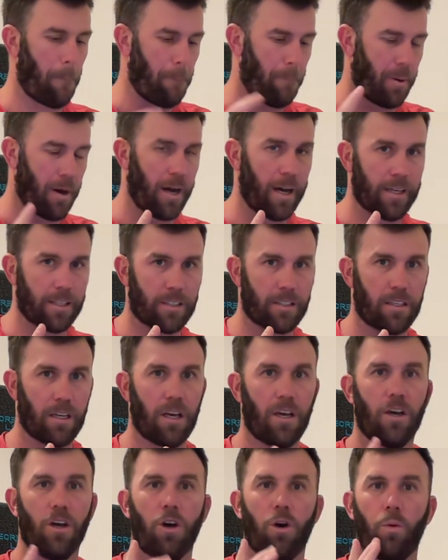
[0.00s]
But
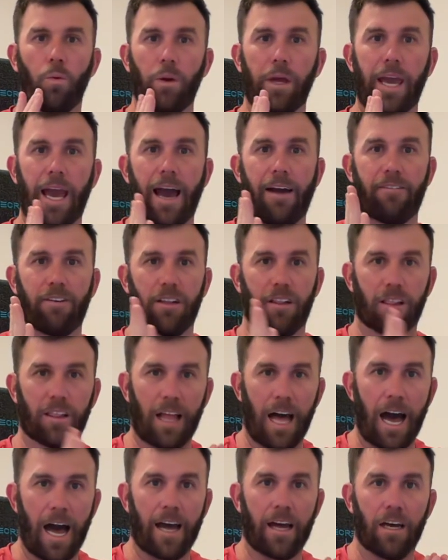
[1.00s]
we have a
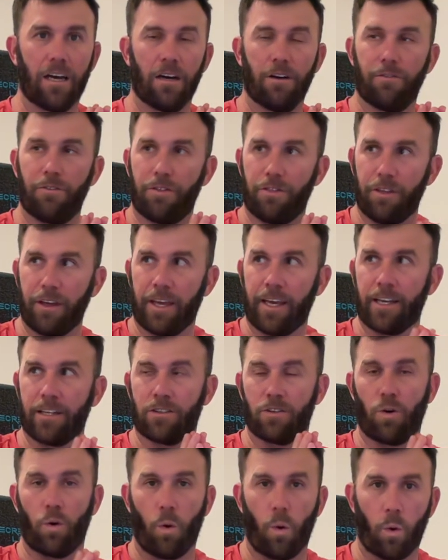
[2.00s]
lot of
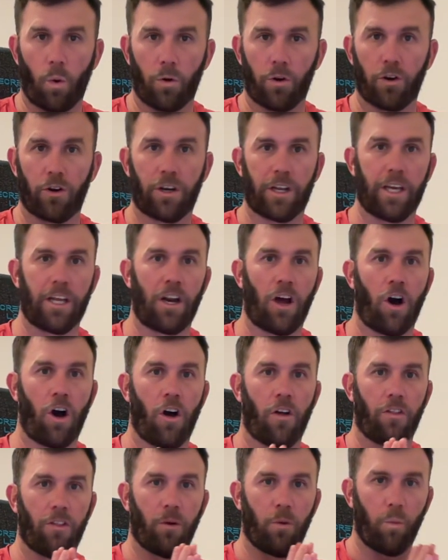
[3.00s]
things ordered and
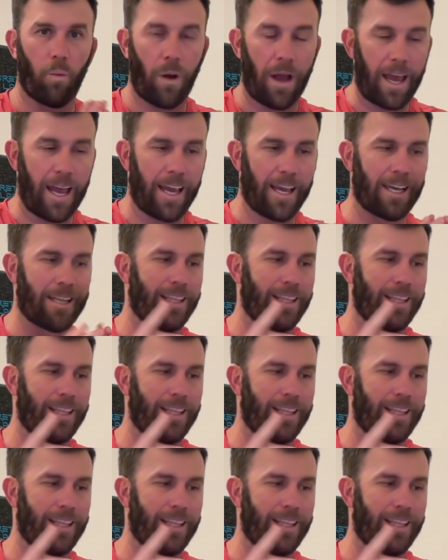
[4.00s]
on the way.